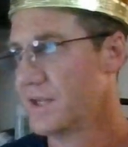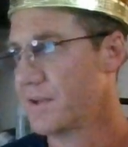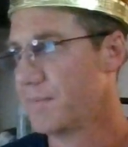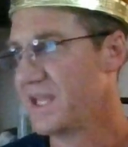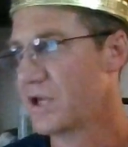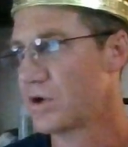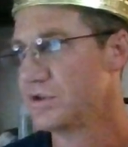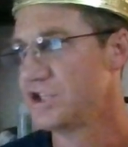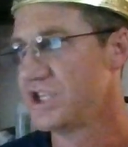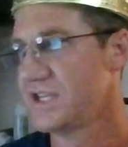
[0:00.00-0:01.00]
The
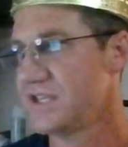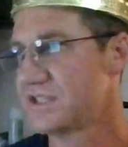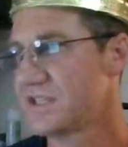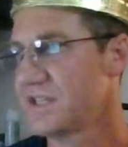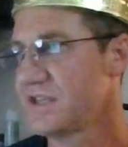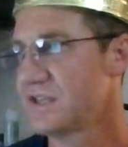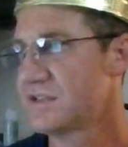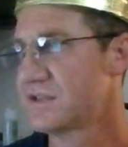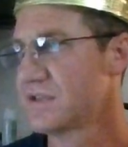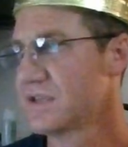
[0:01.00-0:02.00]
BOG
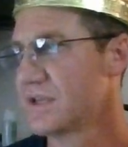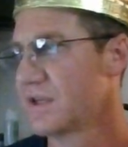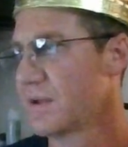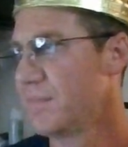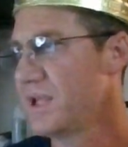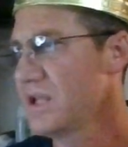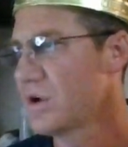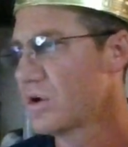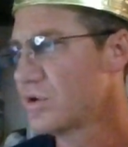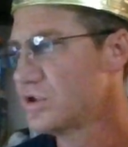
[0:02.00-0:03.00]
seeds
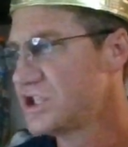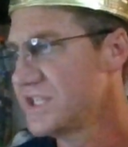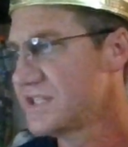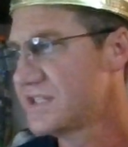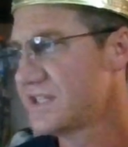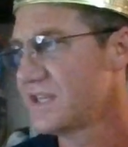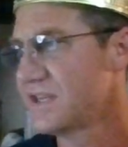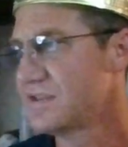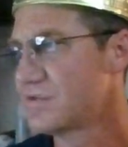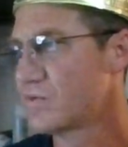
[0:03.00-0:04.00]
BOG
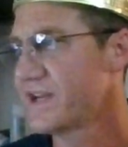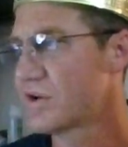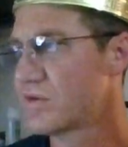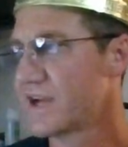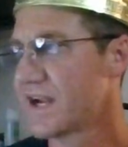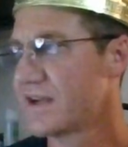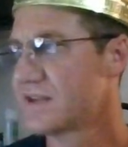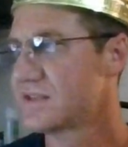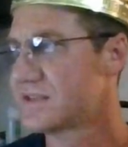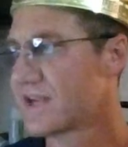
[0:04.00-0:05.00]
seeds
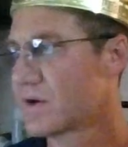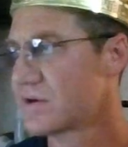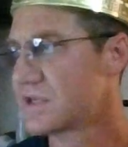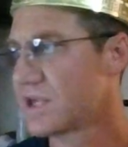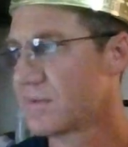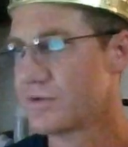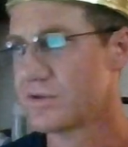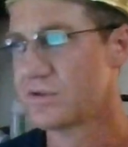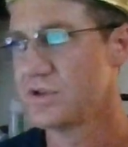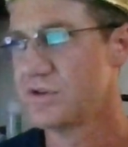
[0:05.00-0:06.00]
recreated sour
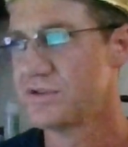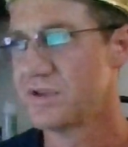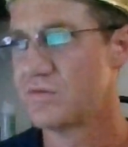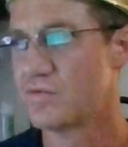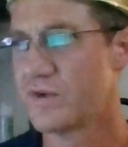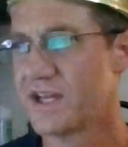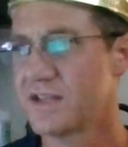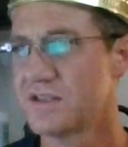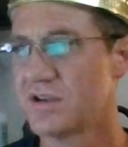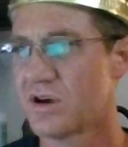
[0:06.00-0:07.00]
double using
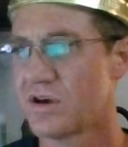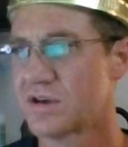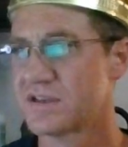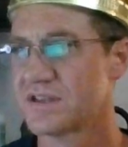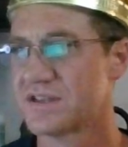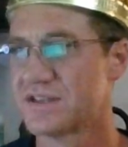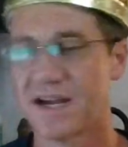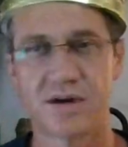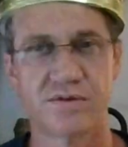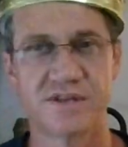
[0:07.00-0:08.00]
Res Dog's
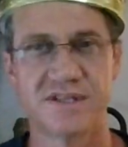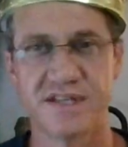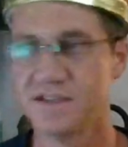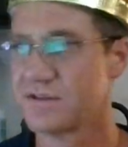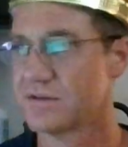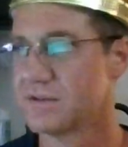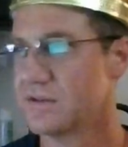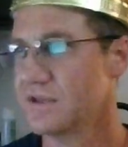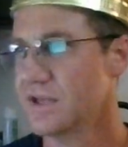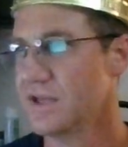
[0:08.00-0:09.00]
sour diesel.
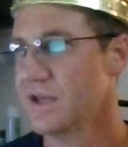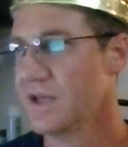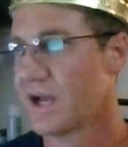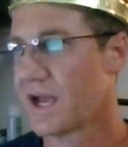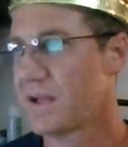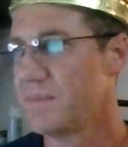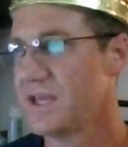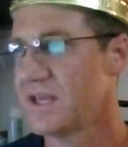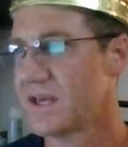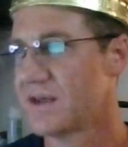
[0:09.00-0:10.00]

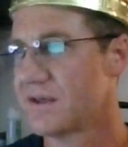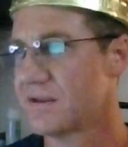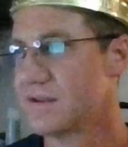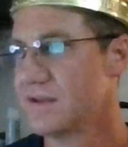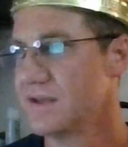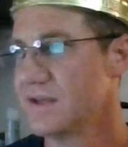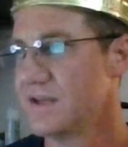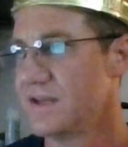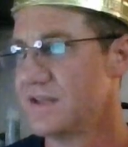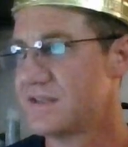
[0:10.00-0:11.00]
IBL
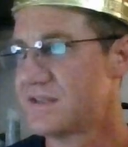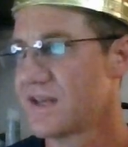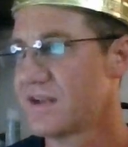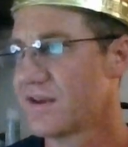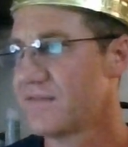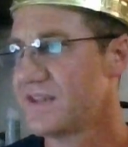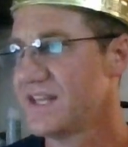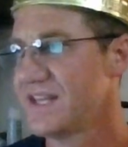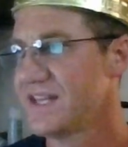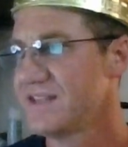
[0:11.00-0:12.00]
instead of
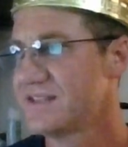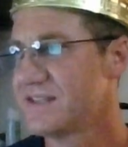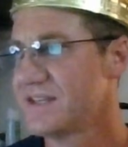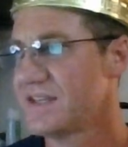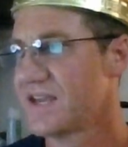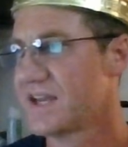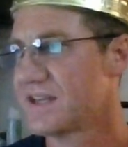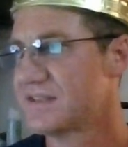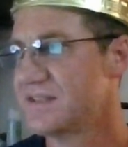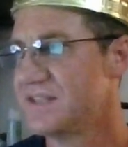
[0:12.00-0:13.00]
the
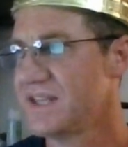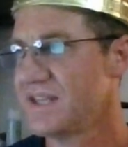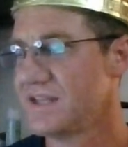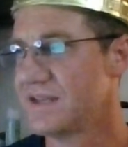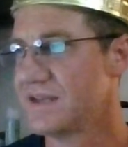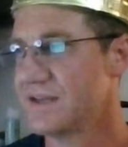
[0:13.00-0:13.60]
ECSD,